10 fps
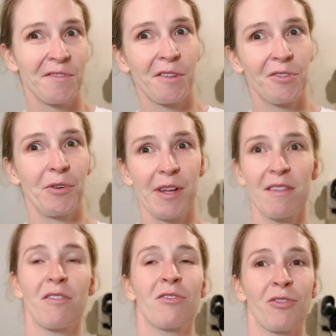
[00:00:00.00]
for the
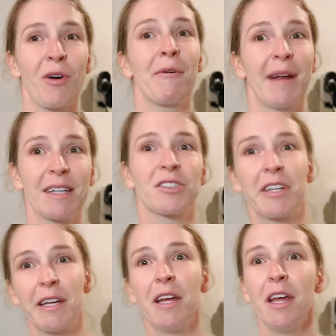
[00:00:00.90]
treats, so I would
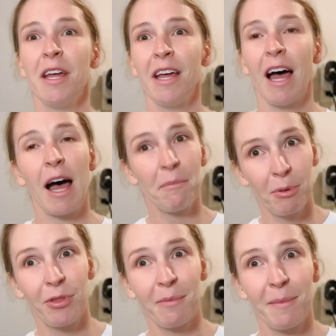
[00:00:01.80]
actually
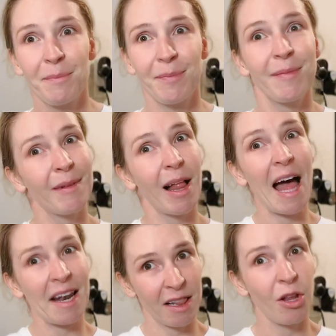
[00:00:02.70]
put them
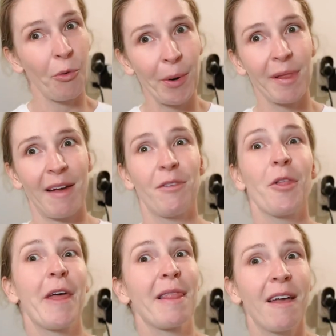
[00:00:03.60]
at a lower level
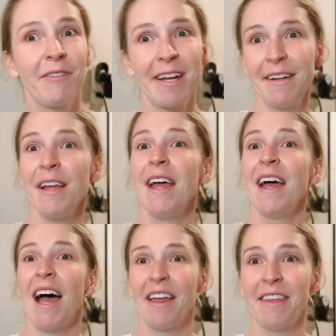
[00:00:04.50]
than loving it.
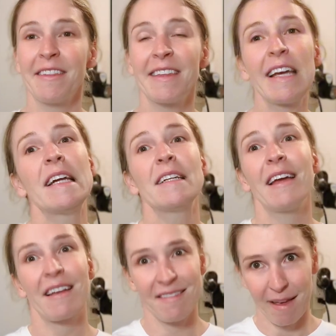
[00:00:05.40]
I think they
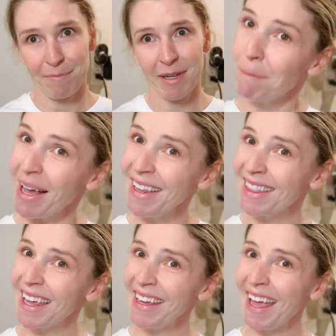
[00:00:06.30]
accept it. But
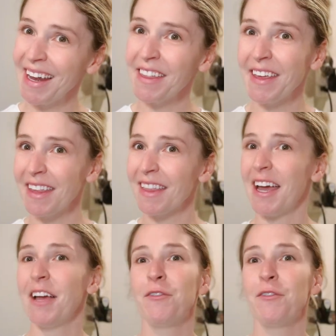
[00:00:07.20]
like anything in life,